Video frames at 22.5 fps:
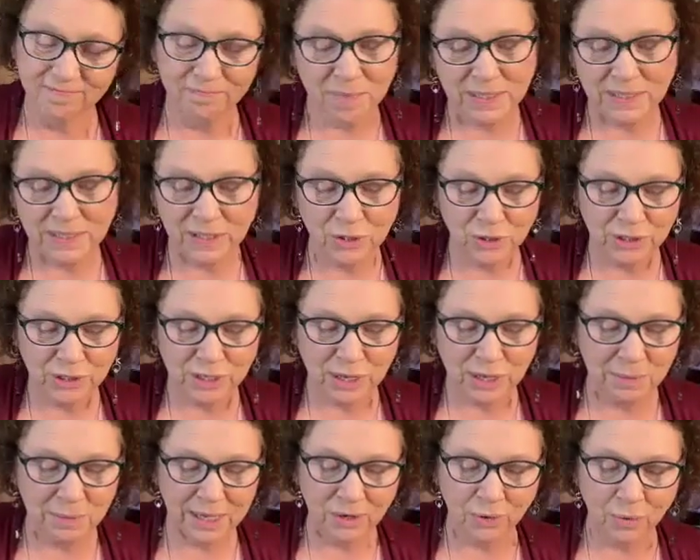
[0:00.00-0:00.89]
Messages
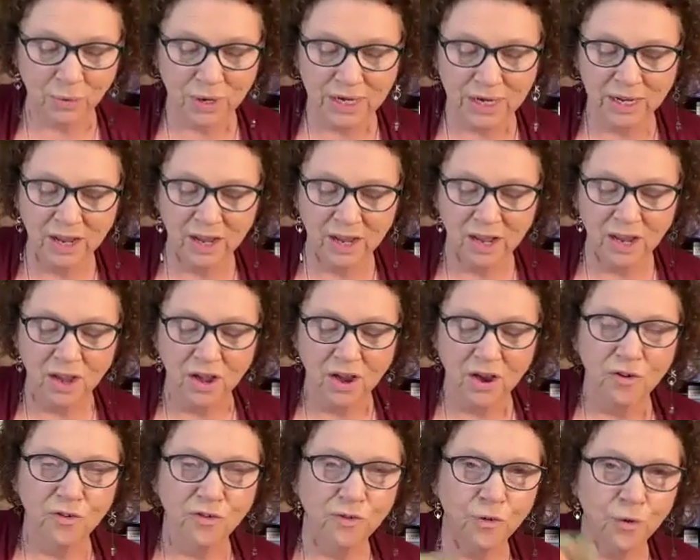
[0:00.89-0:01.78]
coming in already.
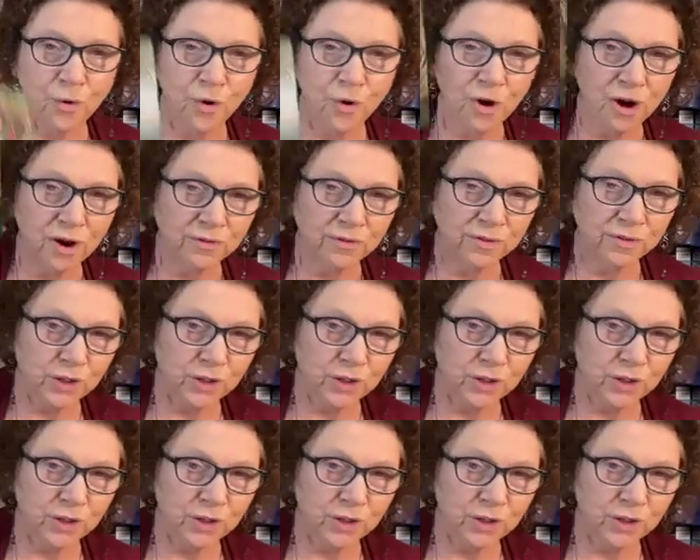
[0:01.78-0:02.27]
Four of